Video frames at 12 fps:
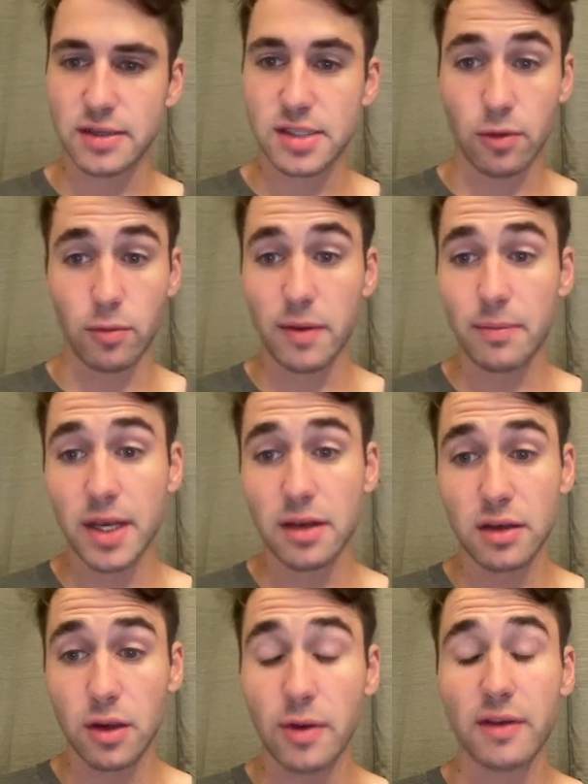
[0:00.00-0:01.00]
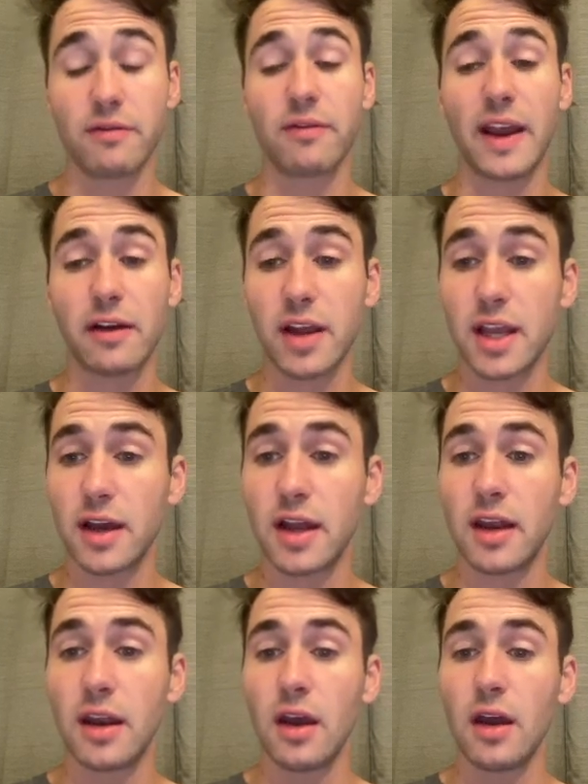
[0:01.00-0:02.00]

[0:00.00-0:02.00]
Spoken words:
So we've been doing very good